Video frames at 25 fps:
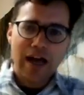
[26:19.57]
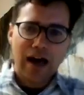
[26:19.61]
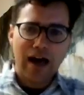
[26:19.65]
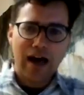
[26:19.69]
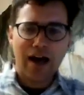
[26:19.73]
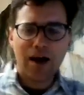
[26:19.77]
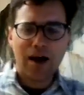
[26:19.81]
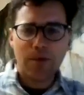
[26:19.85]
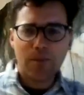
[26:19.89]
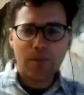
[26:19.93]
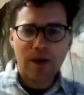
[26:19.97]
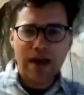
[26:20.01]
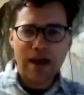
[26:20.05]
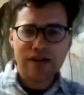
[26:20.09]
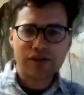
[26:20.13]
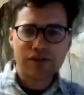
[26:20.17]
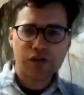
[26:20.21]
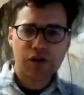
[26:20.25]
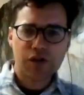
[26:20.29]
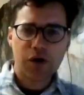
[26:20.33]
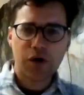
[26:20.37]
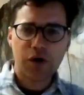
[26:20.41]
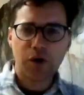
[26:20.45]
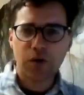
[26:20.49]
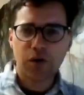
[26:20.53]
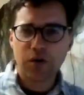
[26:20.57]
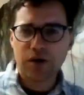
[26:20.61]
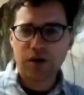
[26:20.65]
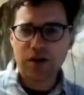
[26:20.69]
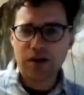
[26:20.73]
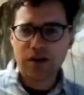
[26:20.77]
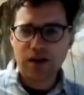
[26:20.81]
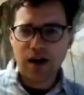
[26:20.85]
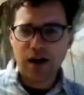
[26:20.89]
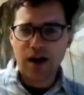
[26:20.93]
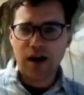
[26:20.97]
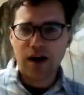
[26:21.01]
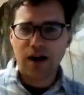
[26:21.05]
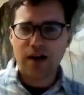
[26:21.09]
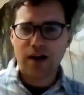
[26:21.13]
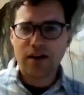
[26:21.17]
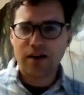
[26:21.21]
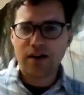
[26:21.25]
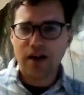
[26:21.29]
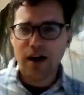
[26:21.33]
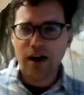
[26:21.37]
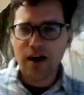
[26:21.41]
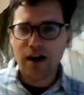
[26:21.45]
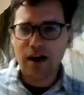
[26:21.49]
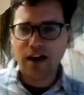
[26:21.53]
And so
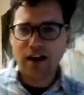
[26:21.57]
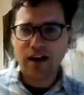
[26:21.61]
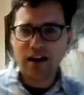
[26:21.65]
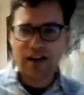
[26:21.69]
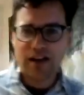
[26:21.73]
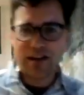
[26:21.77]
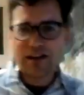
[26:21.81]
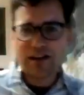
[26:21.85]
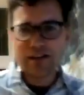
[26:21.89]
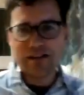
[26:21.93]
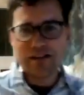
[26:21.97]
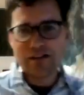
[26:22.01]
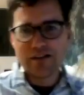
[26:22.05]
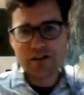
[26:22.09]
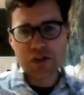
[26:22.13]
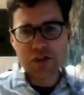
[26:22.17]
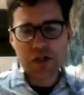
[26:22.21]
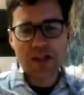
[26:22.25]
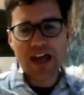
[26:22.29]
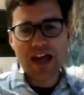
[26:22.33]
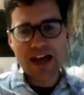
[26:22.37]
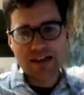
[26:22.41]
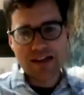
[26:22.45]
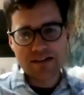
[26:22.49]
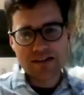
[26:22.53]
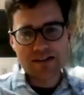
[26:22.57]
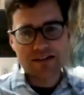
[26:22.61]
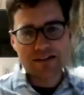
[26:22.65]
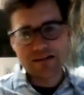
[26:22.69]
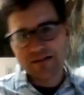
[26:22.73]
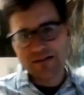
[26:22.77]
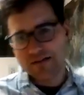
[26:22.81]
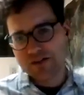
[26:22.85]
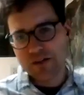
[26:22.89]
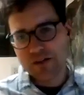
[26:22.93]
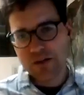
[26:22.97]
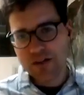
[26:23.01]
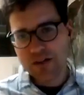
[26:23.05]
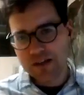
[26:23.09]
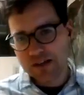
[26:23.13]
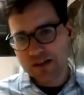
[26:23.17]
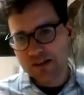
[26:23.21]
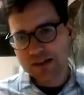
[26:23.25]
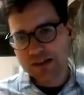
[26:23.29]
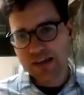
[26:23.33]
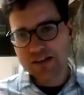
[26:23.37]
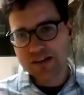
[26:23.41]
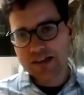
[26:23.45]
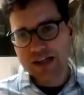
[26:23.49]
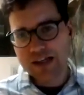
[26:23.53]
to the
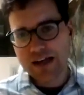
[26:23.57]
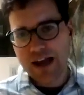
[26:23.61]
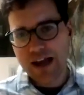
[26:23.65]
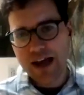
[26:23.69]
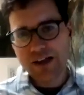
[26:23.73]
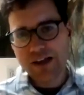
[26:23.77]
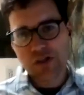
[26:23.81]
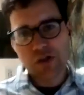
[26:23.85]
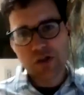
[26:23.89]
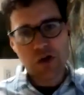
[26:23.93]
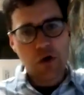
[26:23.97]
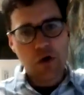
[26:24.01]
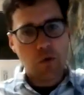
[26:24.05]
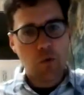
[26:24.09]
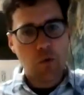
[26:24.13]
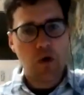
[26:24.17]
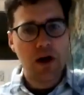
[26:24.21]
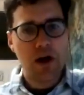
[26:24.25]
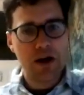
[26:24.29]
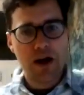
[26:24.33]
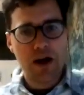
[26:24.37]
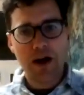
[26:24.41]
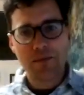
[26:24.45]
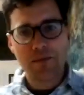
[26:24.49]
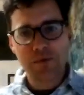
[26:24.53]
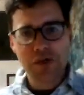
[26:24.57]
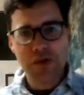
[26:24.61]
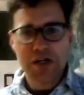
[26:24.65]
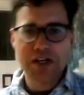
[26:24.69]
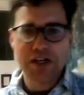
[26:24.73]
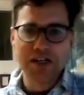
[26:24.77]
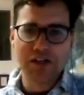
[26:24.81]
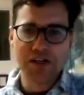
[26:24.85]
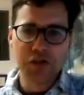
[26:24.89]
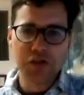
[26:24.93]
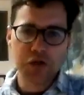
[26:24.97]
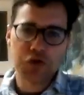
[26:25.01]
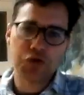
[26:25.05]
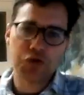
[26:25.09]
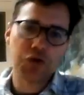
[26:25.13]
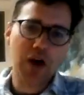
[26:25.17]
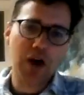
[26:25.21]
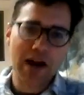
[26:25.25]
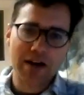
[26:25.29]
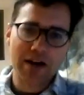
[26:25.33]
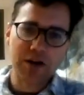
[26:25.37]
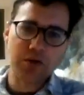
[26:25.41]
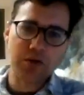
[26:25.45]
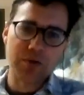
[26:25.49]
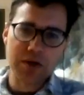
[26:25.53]
extent that it has, one option is to
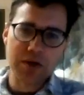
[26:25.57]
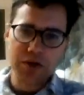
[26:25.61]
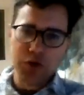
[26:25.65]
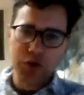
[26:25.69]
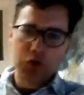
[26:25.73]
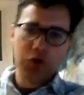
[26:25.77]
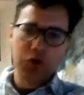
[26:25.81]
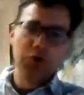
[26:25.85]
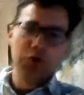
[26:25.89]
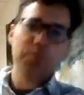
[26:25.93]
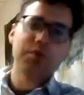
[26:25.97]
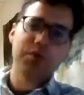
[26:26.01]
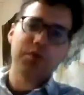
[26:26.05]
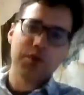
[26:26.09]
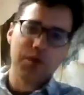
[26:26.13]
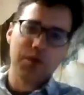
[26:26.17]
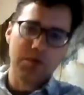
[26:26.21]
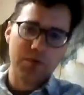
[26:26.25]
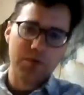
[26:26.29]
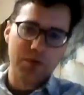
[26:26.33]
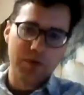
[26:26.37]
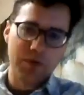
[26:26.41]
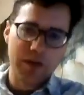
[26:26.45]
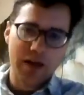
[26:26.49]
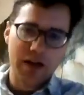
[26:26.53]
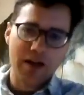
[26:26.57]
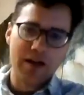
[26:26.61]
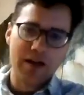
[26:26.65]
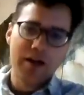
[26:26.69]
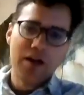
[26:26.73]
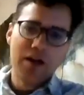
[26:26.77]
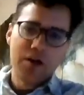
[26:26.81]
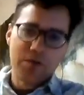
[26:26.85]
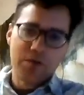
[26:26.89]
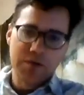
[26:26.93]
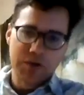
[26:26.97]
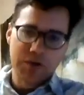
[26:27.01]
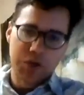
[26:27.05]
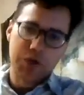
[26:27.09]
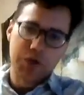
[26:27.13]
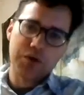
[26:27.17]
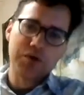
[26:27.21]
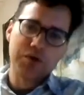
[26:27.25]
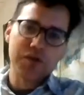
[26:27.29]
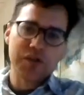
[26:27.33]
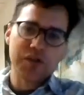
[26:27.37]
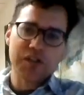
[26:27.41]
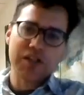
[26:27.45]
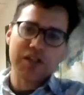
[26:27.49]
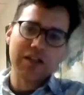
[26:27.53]
try to recoup the
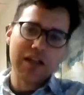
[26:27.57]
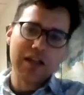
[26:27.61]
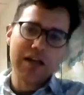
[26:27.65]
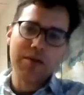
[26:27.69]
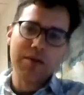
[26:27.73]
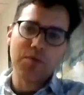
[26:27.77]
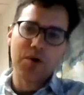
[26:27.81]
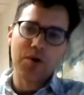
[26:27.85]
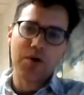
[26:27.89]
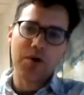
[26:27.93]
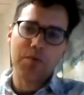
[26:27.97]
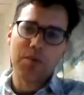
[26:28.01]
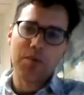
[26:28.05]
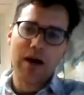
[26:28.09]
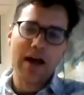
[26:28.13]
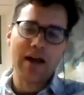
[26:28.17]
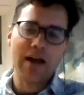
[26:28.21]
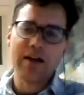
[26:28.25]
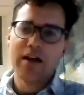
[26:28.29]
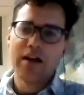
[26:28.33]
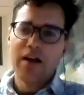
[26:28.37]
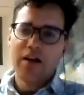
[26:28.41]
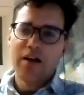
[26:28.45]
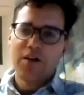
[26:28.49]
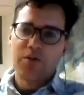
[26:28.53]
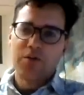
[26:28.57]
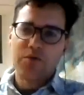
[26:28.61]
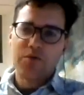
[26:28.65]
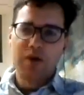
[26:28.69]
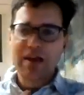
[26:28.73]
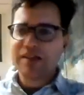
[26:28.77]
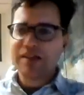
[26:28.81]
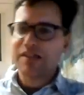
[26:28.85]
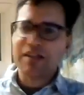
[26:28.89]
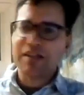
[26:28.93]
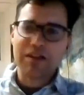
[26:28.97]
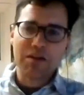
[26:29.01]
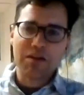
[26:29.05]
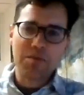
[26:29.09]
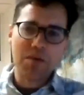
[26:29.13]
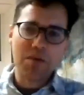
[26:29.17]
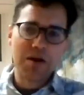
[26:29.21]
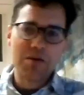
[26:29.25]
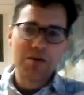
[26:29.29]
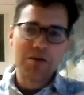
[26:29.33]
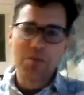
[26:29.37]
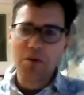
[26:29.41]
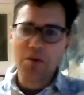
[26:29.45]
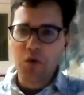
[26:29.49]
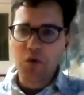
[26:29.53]
returns to labor by raising the
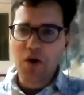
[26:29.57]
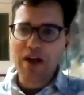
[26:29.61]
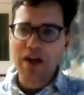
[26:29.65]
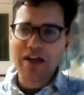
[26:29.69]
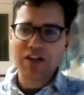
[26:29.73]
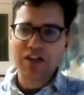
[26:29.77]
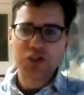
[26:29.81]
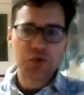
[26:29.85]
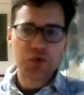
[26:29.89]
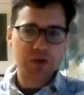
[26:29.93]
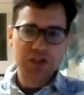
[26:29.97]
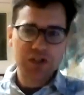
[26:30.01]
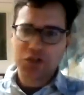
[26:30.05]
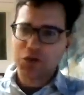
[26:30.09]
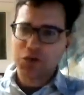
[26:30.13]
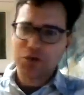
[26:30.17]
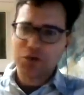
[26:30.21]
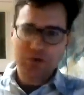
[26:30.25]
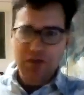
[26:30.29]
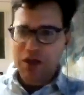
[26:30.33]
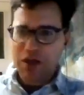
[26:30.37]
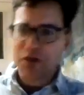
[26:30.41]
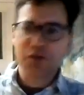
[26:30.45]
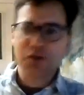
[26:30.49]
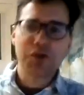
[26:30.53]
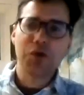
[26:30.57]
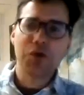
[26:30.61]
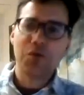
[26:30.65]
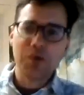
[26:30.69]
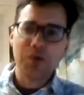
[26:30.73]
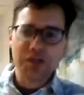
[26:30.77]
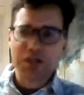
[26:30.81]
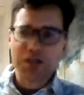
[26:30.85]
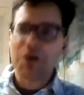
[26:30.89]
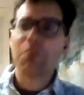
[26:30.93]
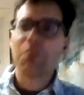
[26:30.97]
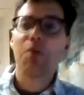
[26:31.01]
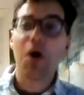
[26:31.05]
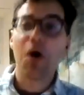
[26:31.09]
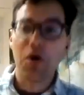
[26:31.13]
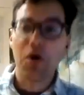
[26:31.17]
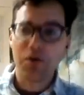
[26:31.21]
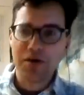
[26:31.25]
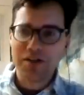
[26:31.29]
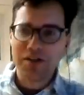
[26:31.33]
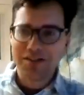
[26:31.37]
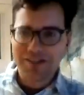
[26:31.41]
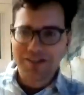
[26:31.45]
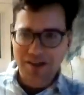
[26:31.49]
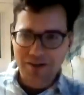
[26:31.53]
minimum wage, which Kelso was an
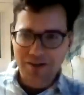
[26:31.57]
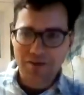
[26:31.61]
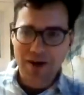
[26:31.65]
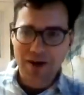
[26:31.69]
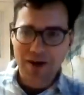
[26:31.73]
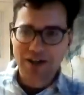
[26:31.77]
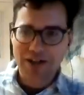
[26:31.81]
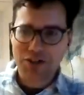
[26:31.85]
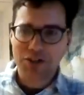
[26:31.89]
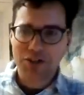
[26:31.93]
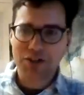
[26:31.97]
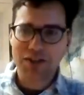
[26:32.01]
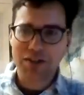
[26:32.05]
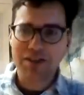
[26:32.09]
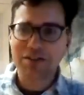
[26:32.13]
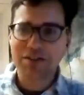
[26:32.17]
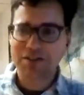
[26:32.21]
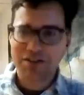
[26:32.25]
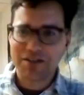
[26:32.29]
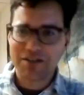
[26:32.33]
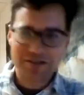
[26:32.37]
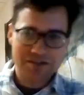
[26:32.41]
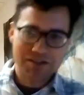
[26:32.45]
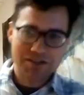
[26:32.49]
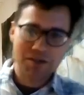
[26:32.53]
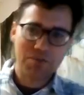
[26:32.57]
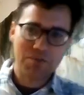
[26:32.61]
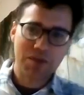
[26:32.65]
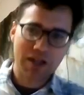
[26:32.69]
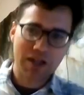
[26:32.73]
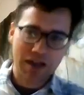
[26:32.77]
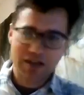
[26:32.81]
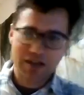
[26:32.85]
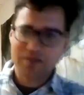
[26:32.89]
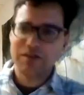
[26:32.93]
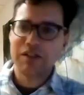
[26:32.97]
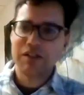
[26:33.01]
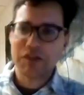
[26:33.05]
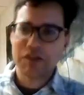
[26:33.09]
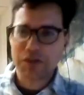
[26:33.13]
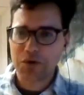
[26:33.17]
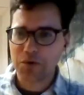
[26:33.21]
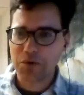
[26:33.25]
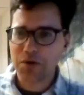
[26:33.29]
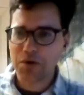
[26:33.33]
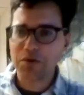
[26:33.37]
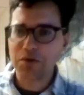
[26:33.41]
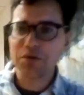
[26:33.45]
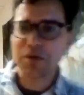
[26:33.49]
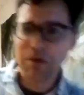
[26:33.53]
opponent of, actually, something I
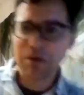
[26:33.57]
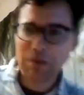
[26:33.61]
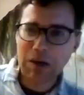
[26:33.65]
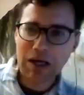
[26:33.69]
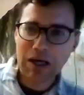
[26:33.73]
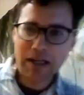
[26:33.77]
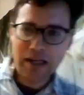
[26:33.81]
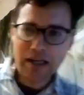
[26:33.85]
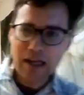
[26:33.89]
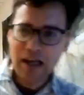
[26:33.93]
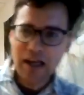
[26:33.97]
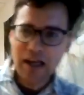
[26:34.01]
disagree with him on.